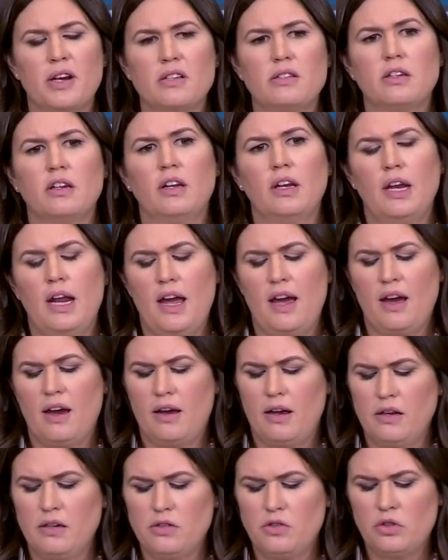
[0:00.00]
president
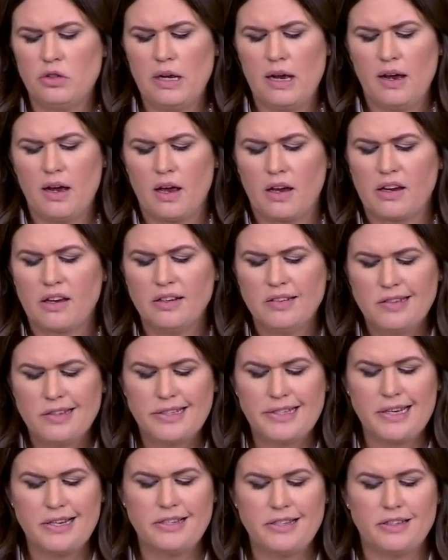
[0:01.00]
has uh,
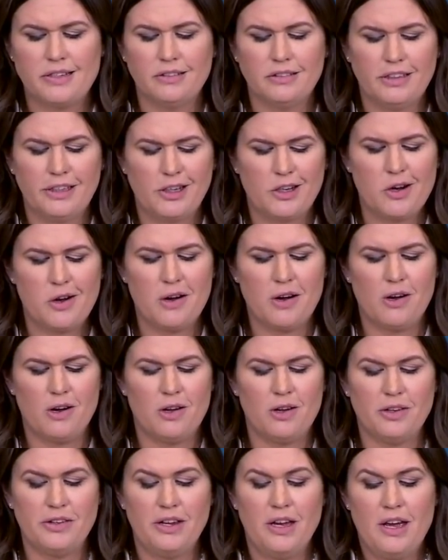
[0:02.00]
consistently
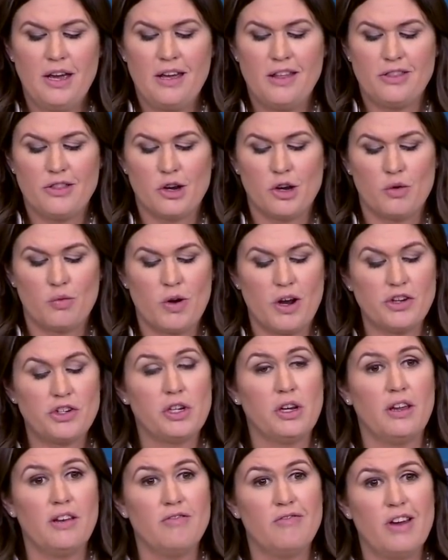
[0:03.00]
called the
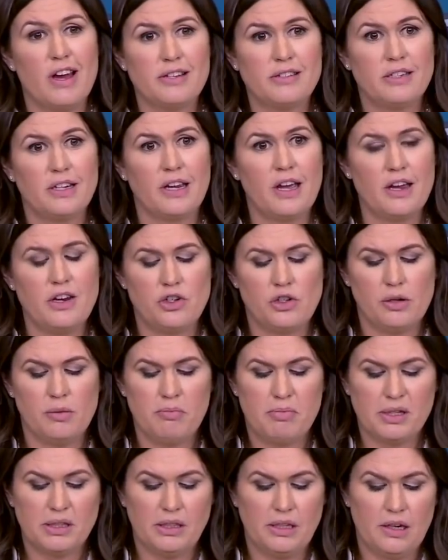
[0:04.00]
Russia investigation
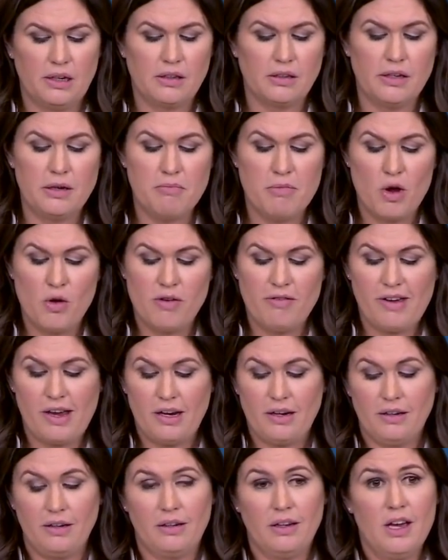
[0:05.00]
politically
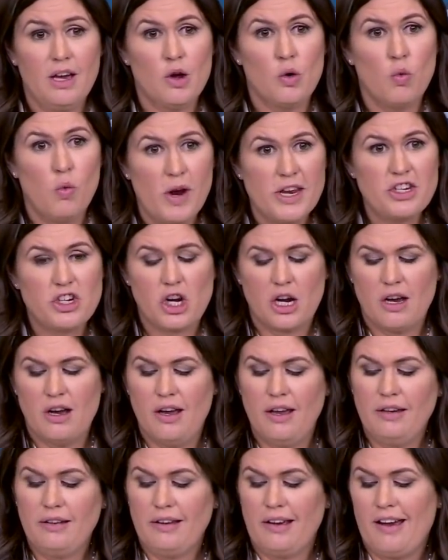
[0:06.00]
motivated witch
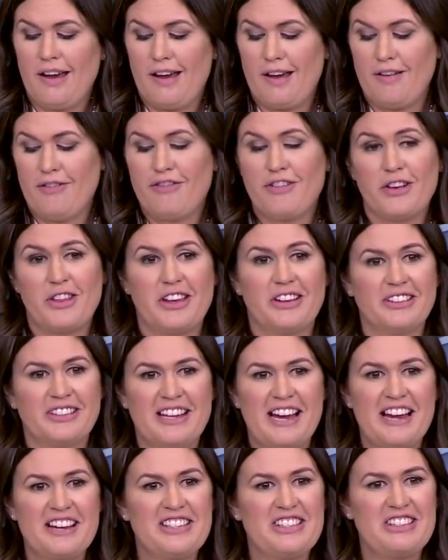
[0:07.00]
hunt uh, for the
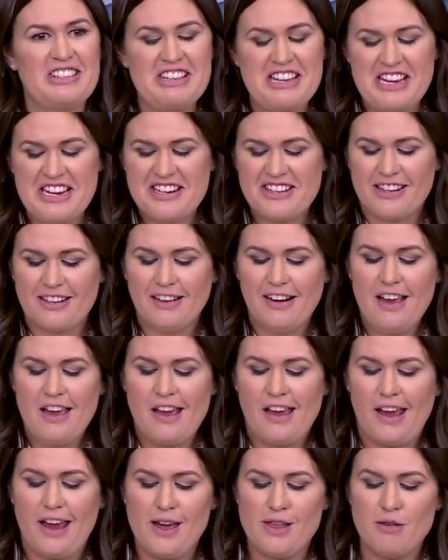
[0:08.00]
last year,
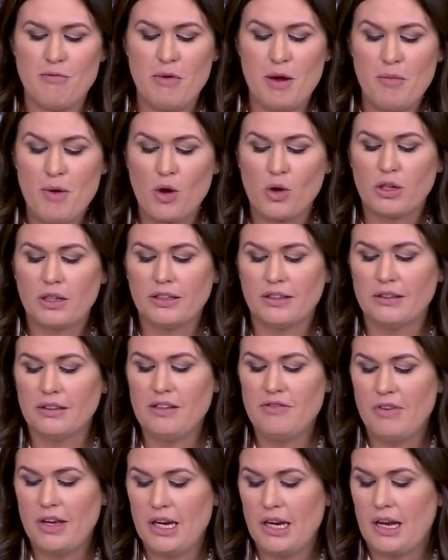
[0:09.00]
and the memo
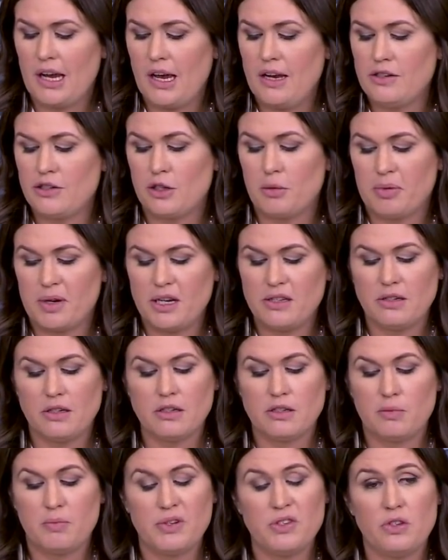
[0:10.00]
clearly vindicates the
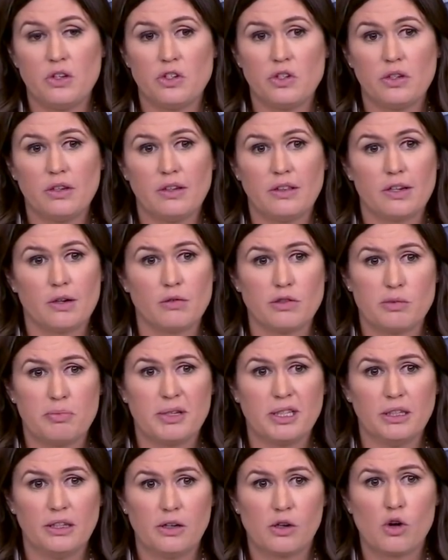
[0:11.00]
president's position that there was
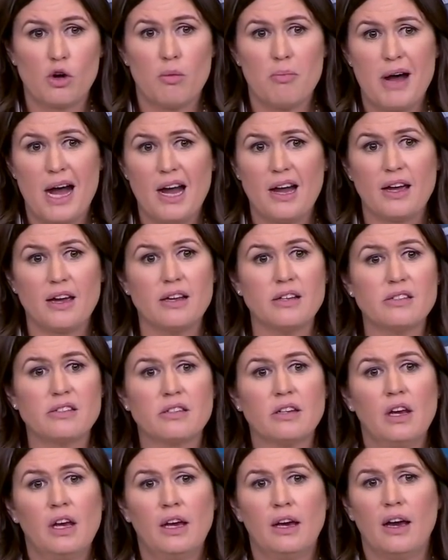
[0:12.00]
political
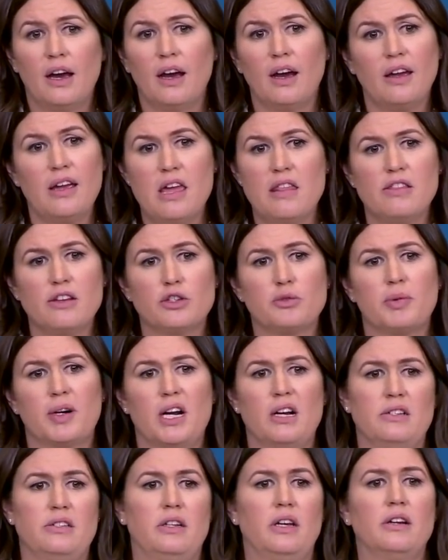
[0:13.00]
bias uh, in this
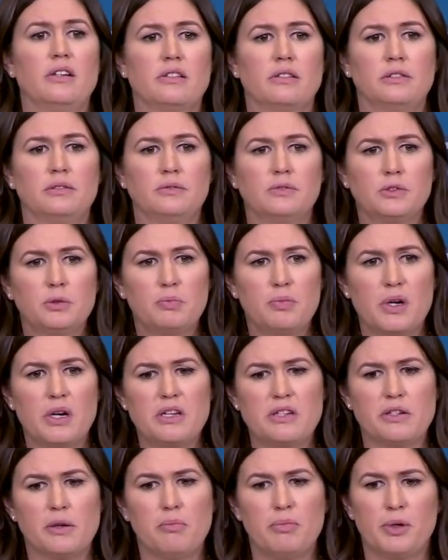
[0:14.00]
process. It's
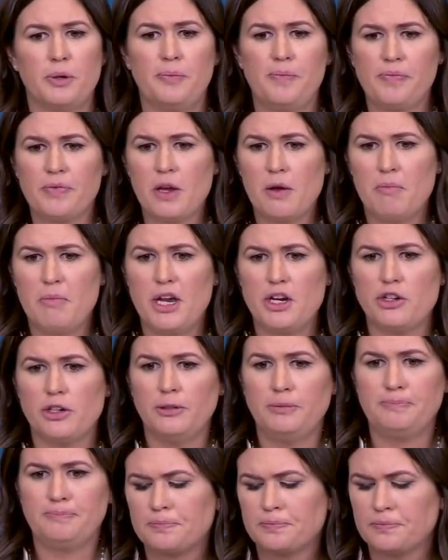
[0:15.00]
pretty simple. So,
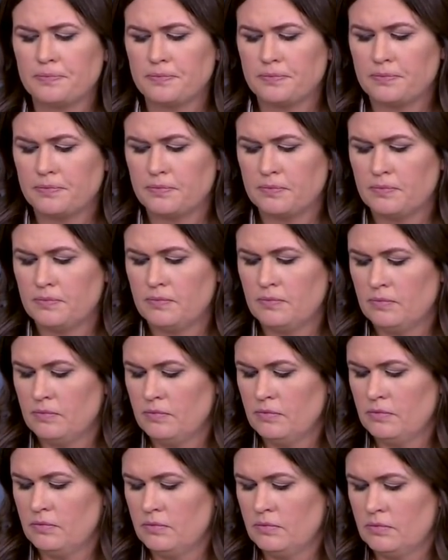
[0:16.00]
Senator Flake said something
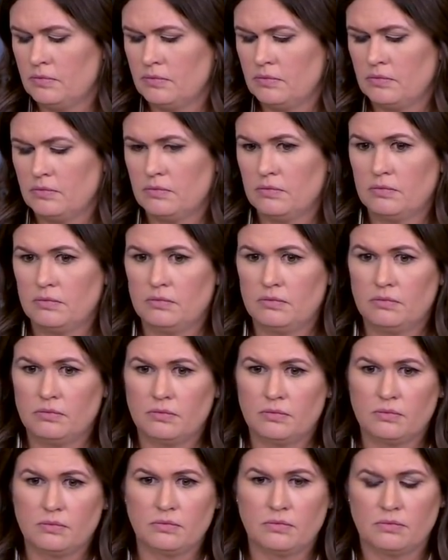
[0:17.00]
on the Senate floor just a minute.
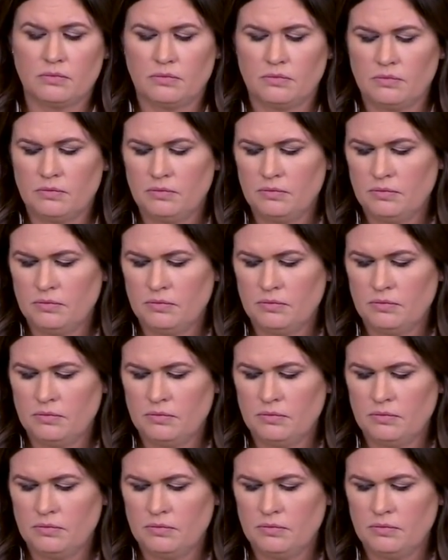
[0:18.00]
I want to give you a